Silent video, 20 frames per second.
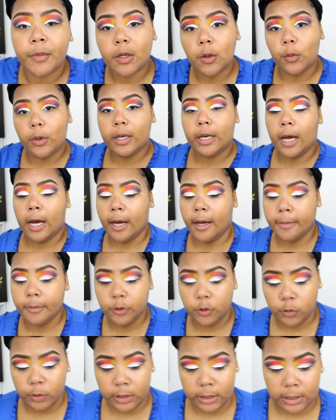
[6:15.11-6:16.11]
when I'm
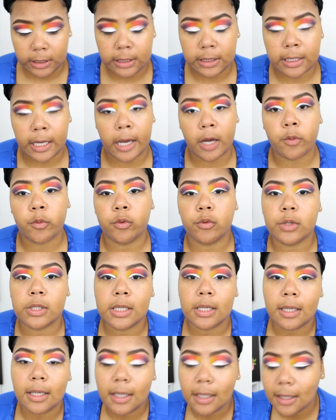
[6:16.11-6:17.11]
doing the same
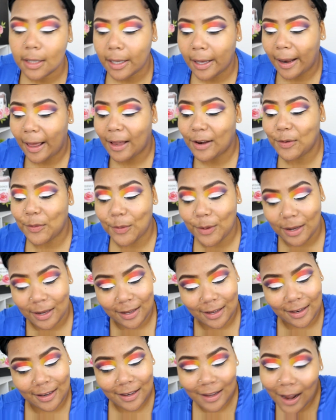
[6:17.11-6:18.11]
routine that I do
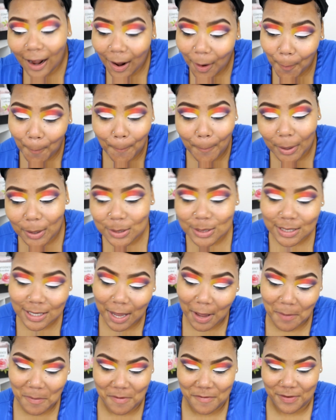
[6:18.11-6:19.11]
in
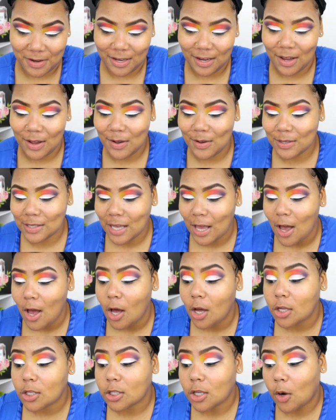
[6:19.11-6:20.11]
mostly all my videos.
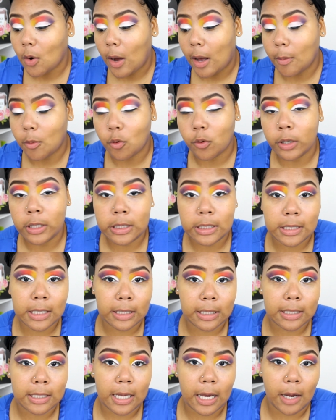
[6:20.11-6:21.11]
So I'm going to
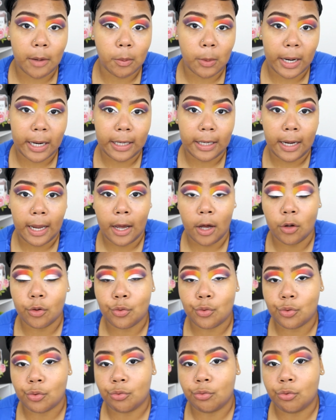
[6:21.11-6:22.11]
take the time right now
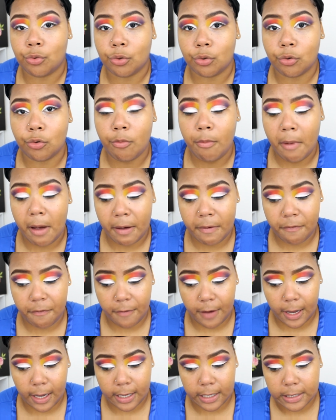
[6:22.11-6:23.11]
to do my
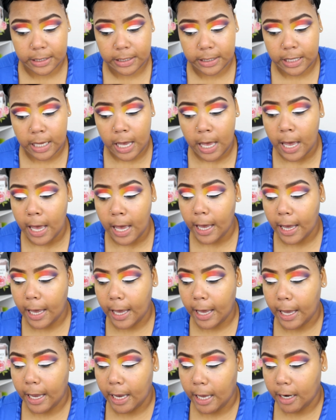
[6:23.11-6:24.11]
face
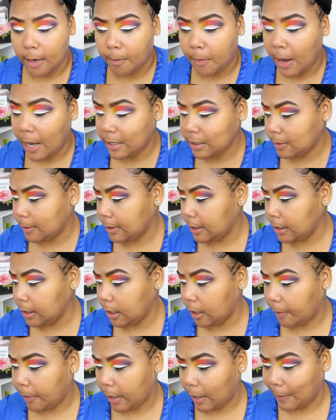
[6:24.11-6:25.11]
and
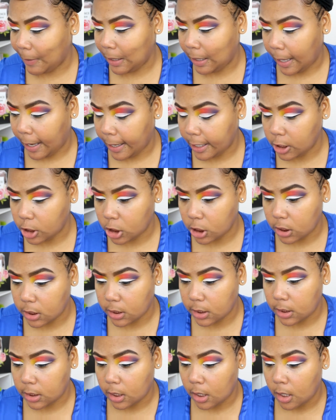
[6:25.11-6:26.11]
possibly apply my
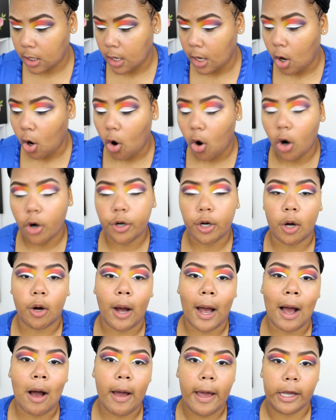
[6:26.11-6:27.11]
lashes. Or no,
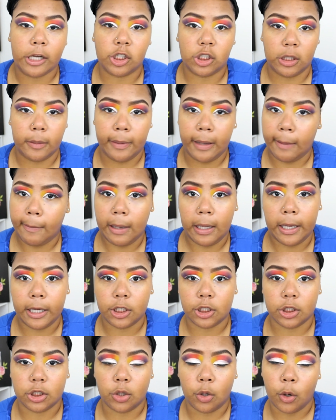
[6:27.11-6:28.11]
I'll actually apply my
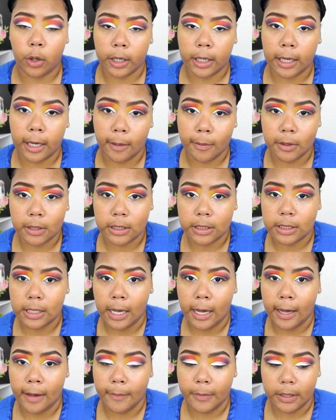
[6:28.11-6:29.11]
lashes on camera this
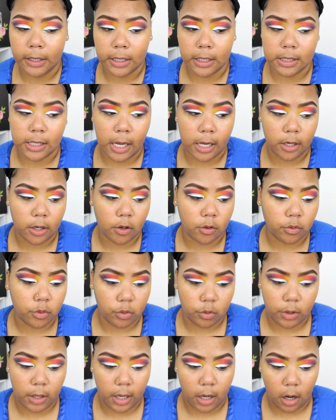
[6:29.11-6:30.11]
time because I don't
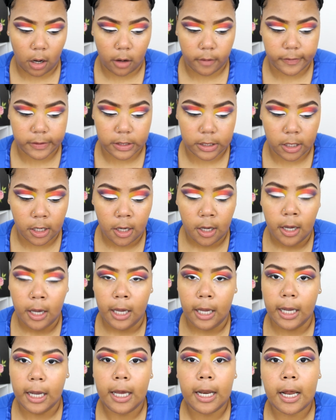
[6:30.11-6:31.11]
do that often.
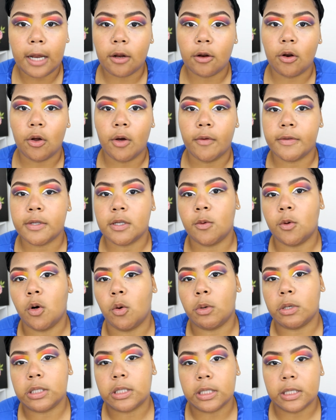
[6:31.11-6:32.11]
And I don't know if
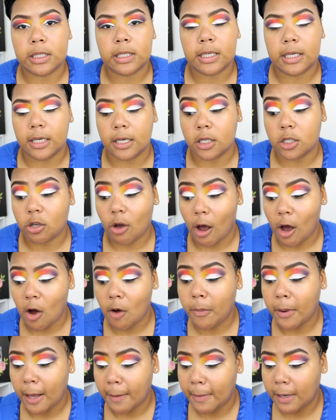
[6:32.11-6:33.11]
someone wants to see it. So
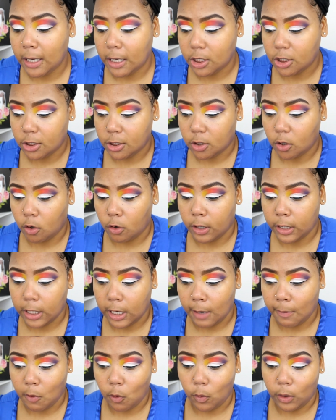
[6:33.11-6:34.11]
I'll apply my lashes on
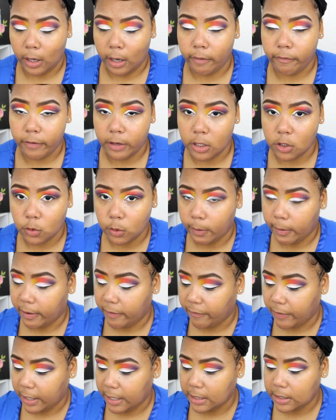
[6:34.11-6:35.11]
camera when I finish with my
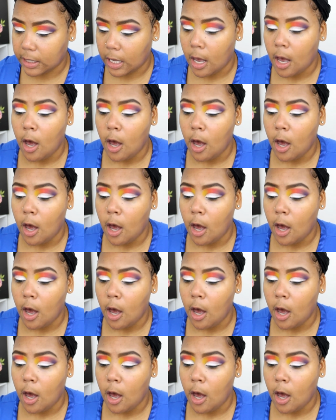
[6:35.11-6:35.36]
face.